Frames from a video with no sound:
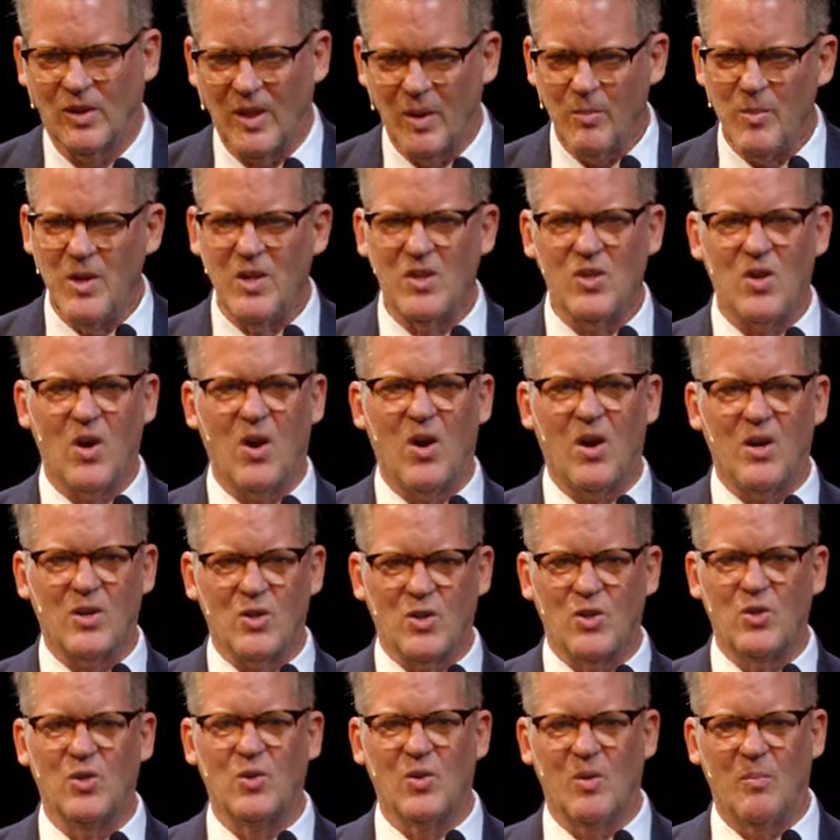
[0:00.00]
let me
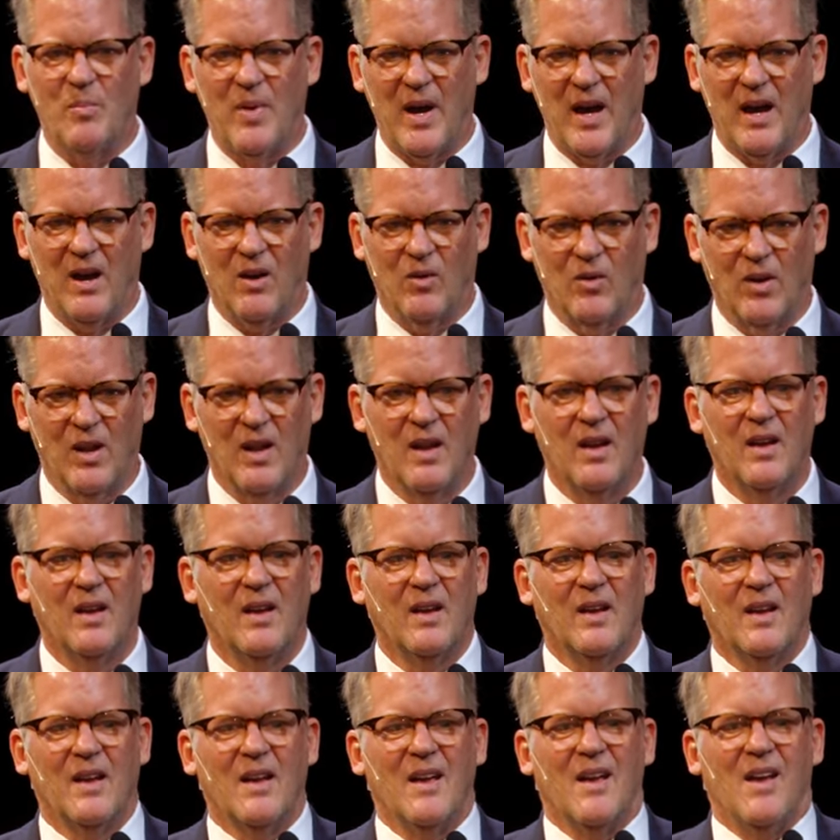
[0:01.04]
talk to you about
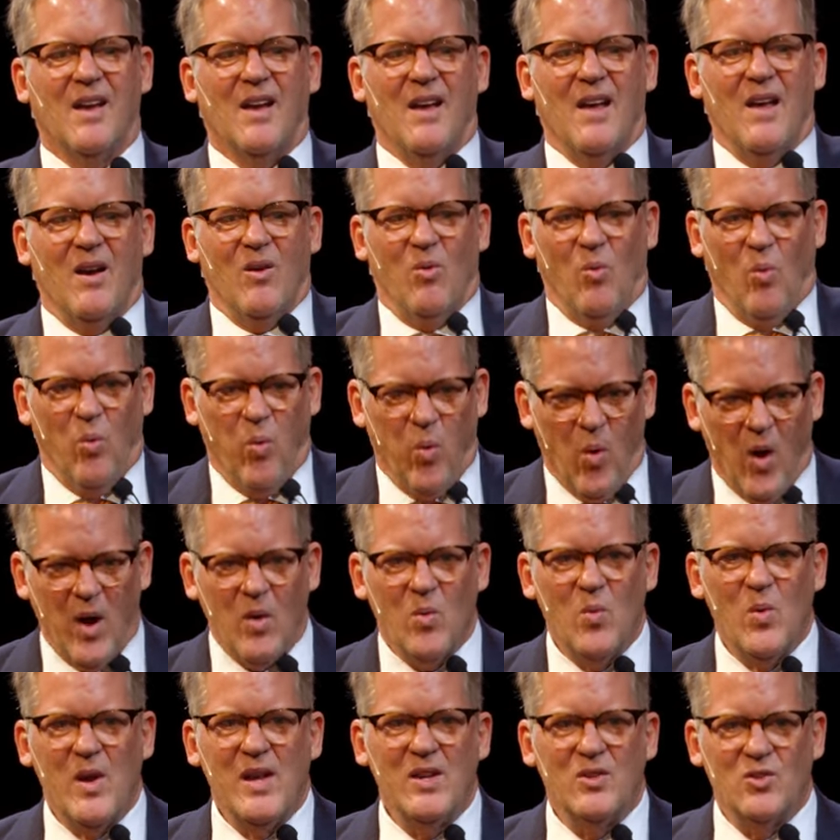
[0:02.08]

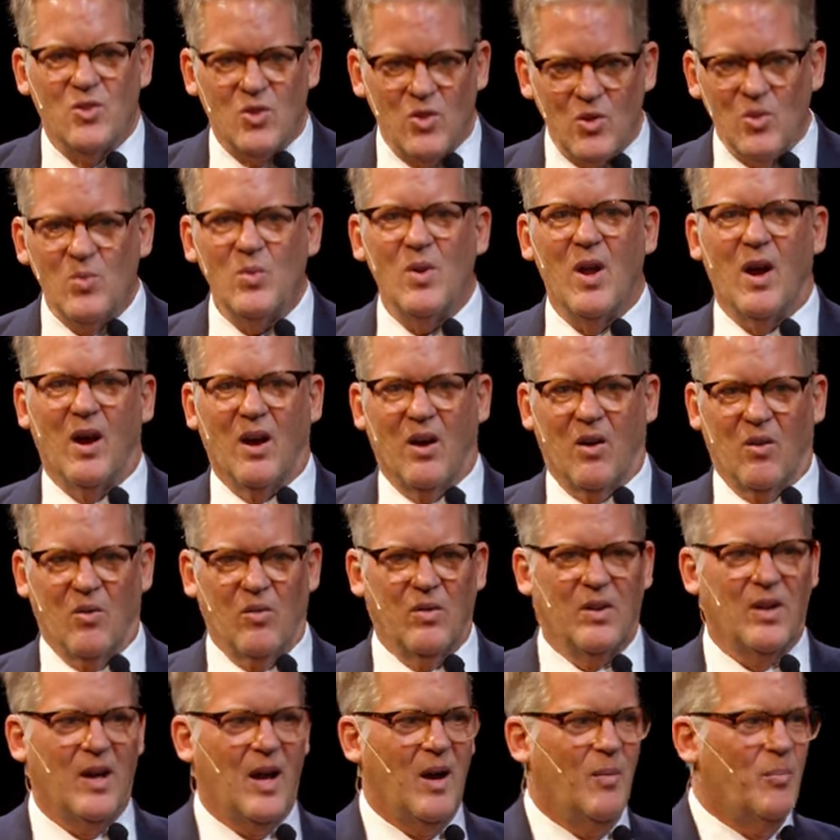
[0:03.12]
what we do
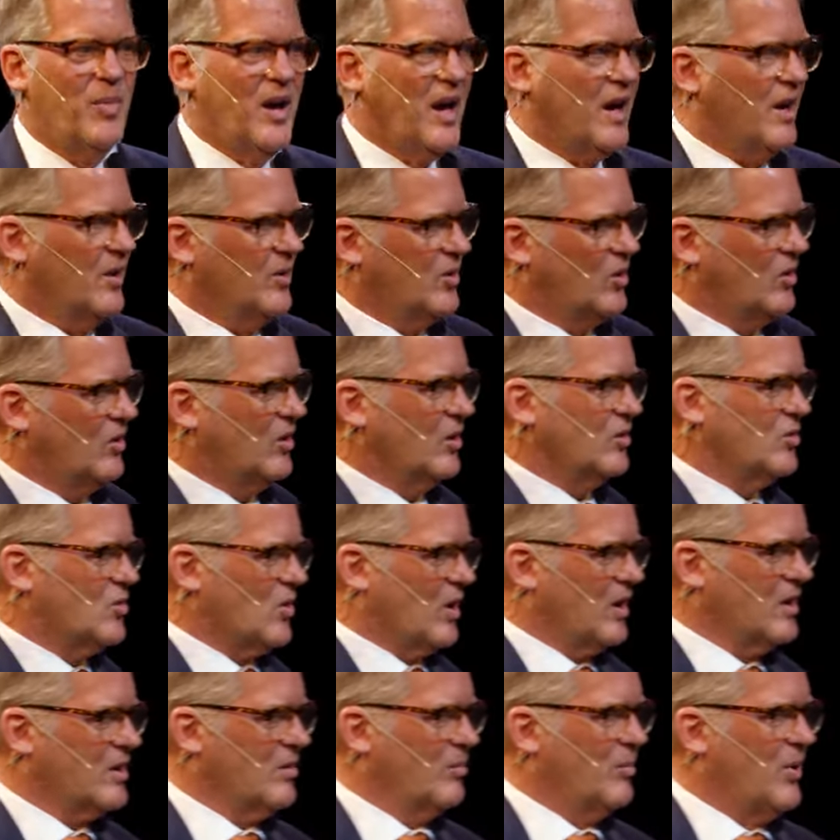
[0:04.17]
know about the
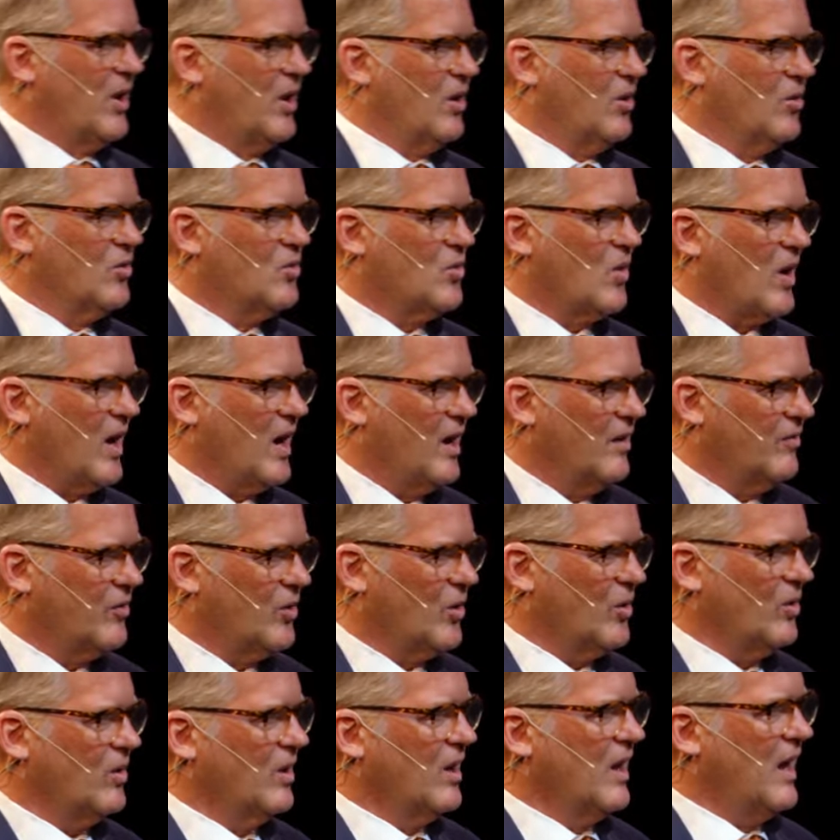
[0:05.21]
drug impaired
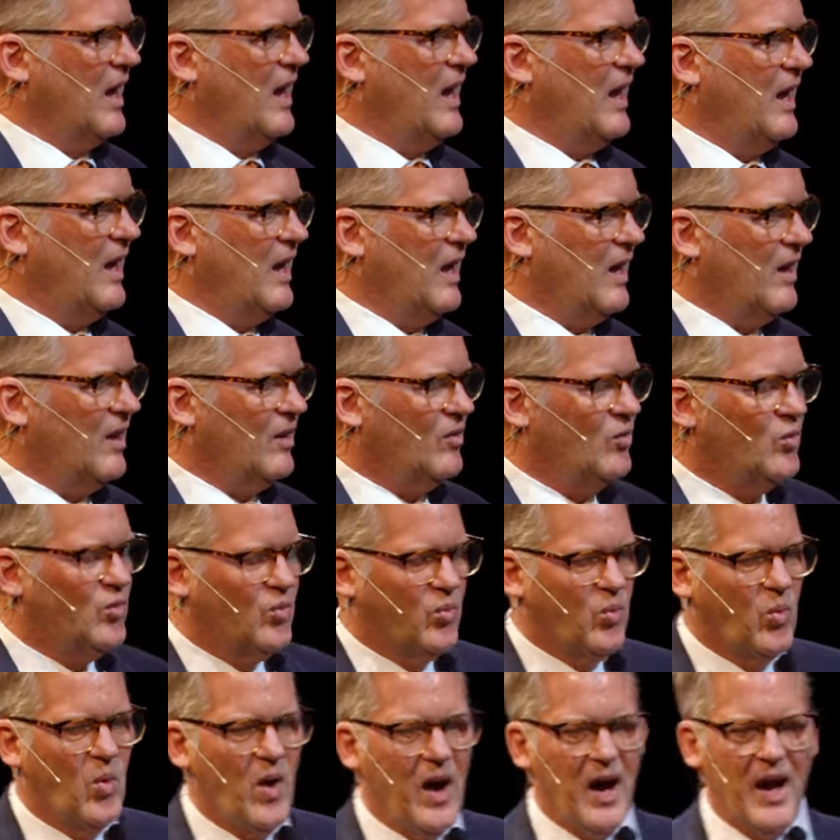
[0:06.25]
driver and
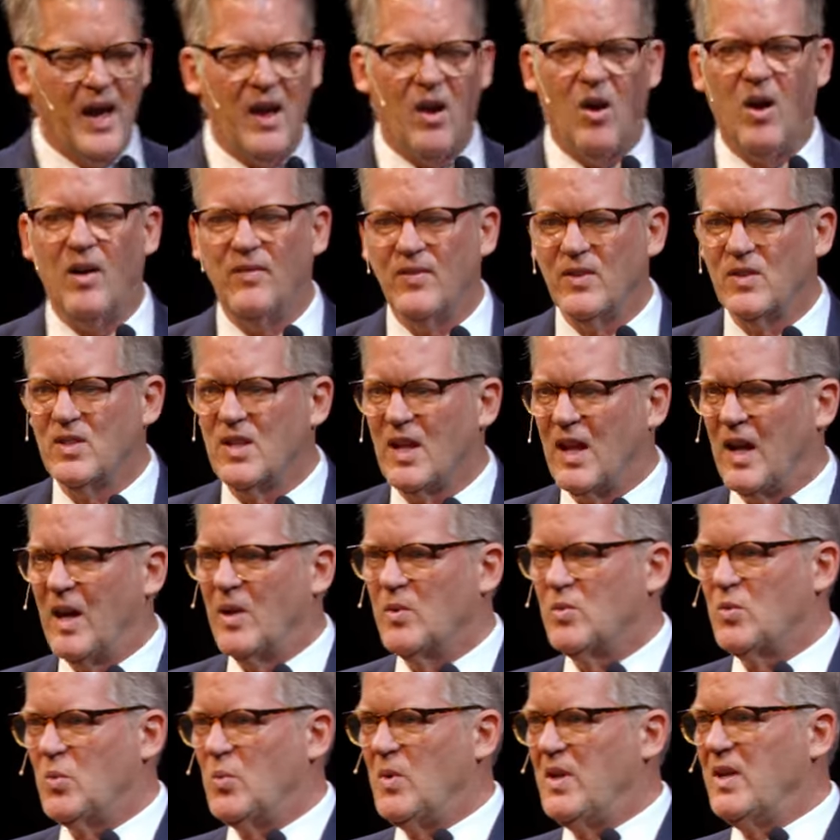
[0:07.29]
why
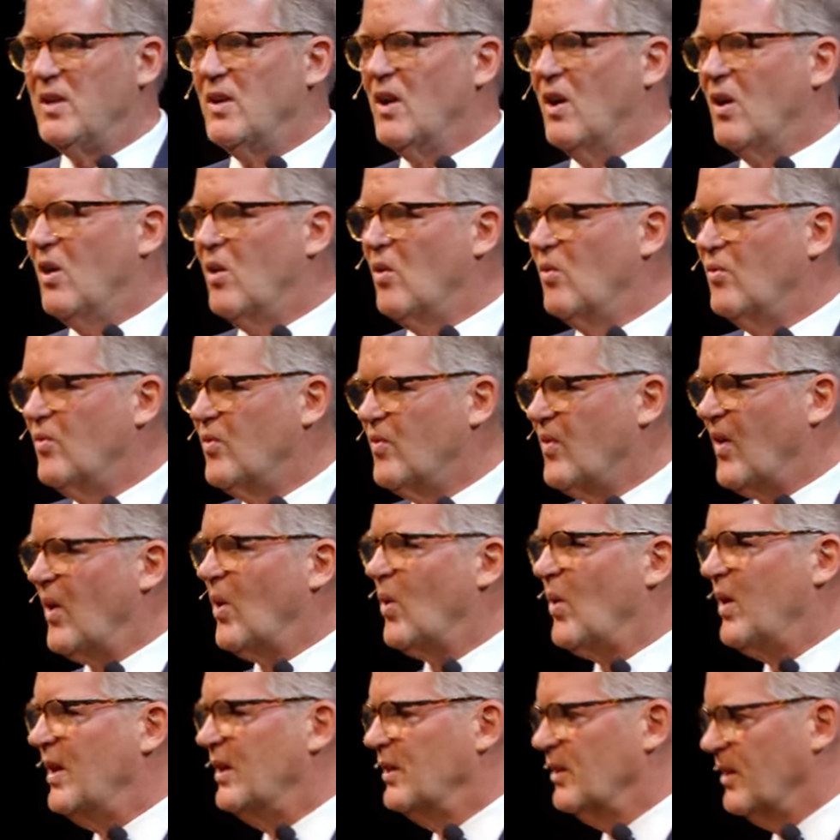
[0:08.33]
oftentimes we know
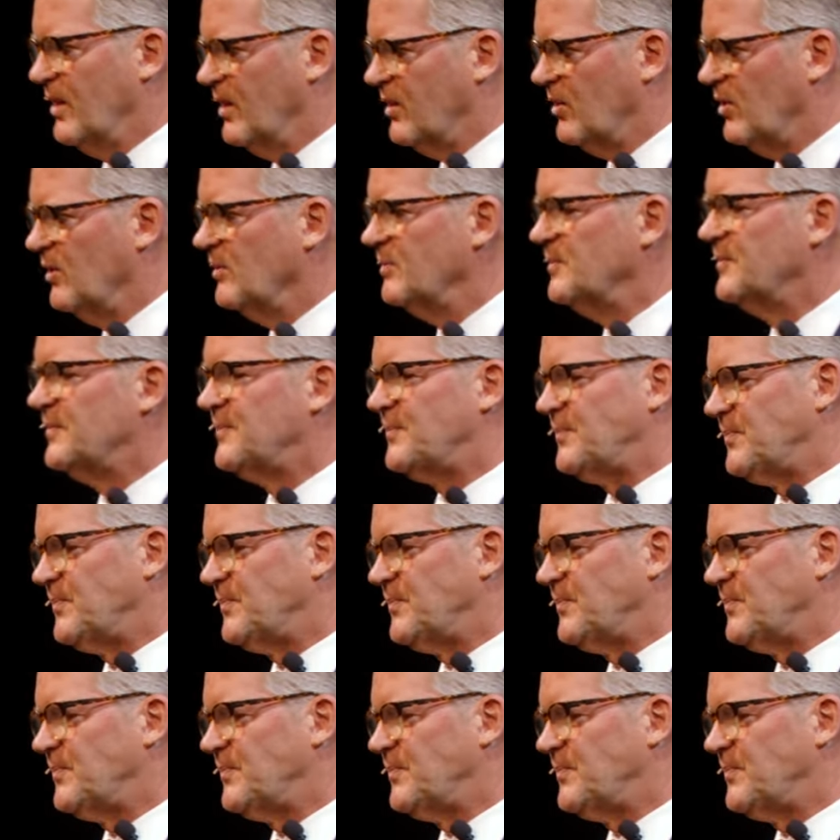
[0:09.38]
very little.